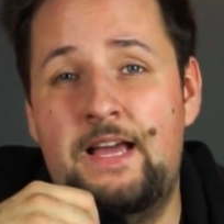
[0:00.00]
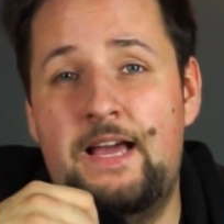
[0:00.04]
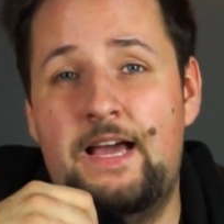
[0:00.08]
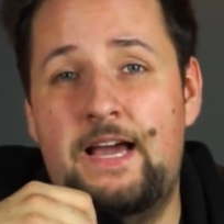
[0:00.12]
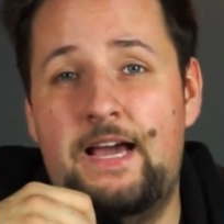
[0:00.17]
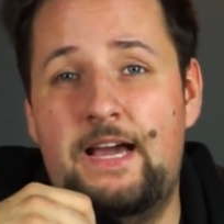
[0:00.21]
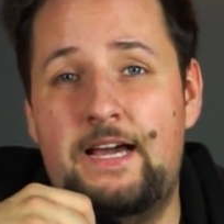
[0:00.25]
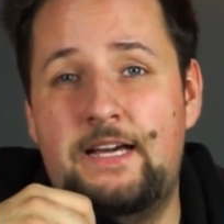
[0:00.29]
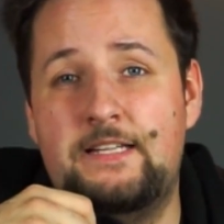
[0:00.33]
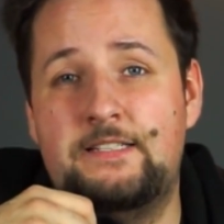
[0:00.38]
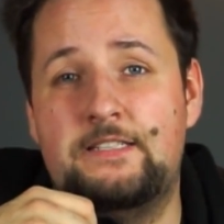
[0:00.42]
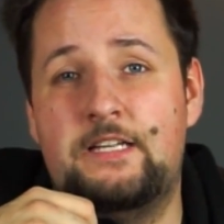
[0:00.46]

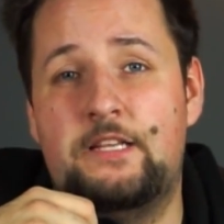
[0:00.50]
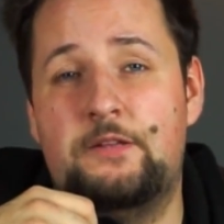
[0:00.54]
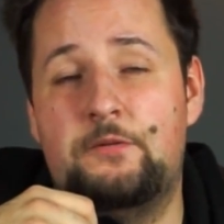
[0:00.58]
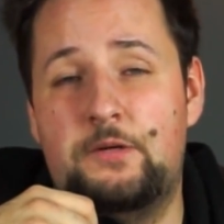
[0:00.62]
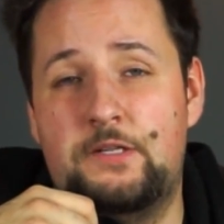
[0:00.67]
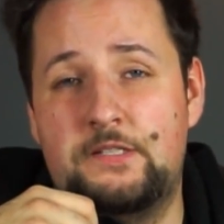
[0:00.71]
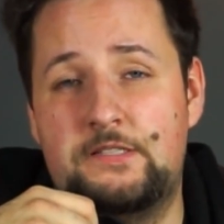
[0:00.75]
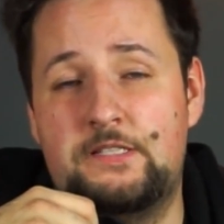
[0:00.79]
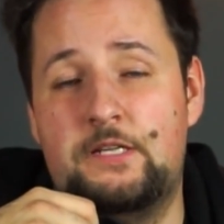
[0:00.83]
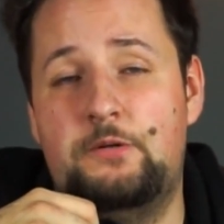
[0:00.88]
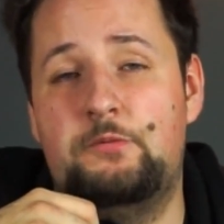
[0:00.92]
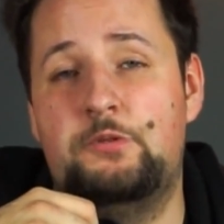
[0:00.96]
And
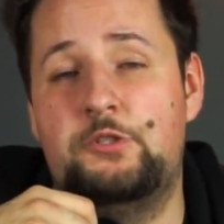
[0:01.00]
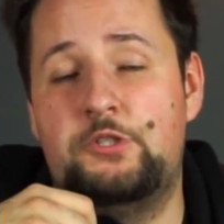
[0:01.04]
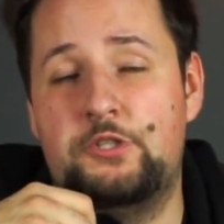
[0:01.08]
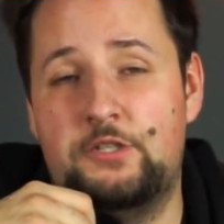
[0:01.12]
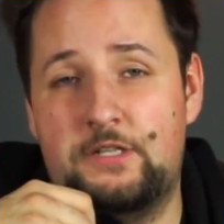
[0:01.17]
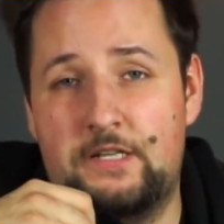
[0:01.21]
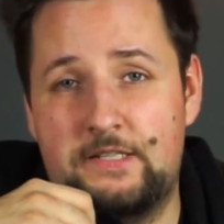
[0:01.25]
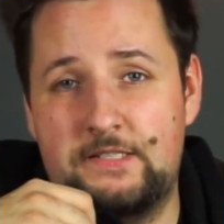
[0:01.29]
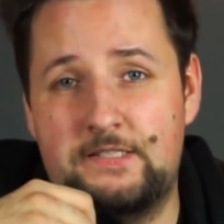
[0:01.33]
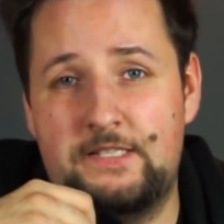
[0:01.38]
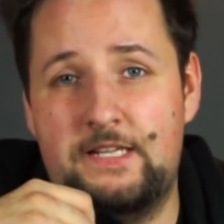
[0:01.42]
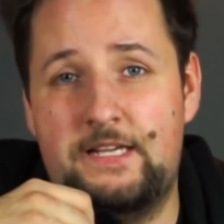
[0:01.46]
otherwise, I wish you a
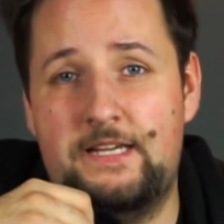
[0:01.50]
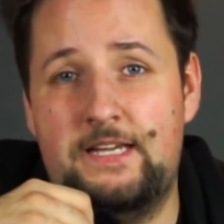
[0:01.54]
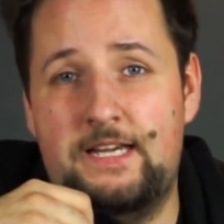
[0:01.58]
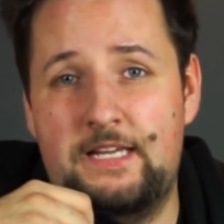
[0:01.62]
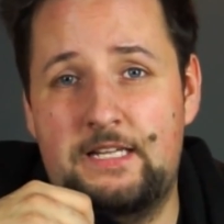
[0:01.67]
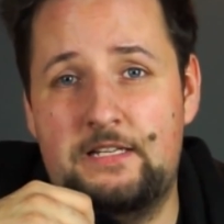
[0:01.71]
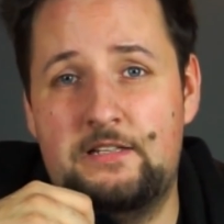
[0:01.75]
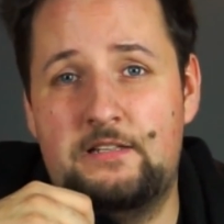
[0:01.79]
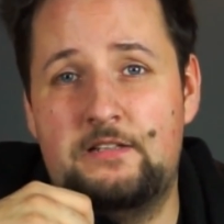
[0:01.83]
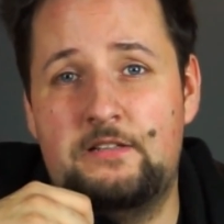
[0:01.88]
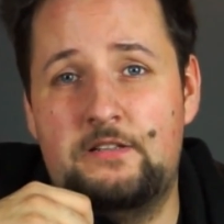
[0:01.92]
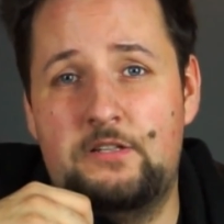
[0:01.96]
nice day
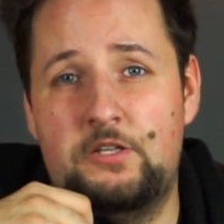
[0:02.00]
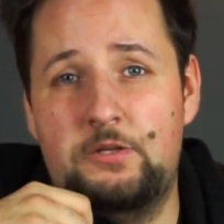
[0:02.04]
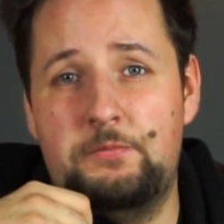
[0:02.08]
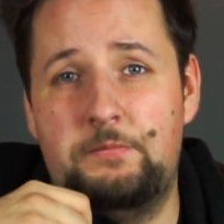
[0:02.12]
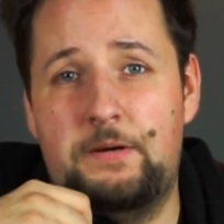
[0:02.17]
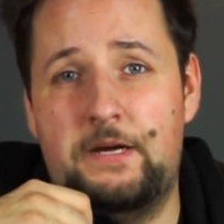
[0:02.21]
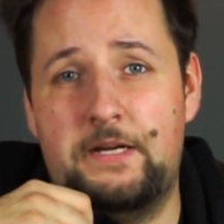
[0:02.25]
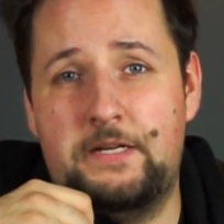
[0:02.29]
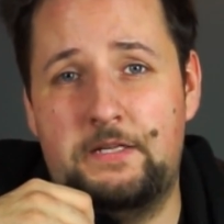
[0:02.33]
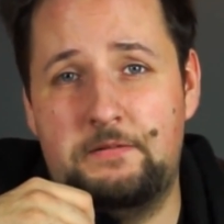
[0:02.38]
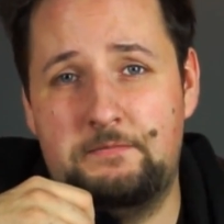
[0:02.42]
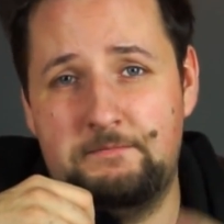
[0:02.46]
and
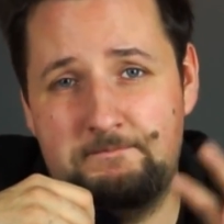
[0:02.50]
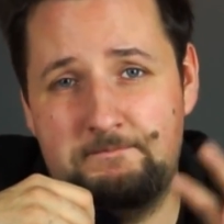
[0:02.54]
goodbye.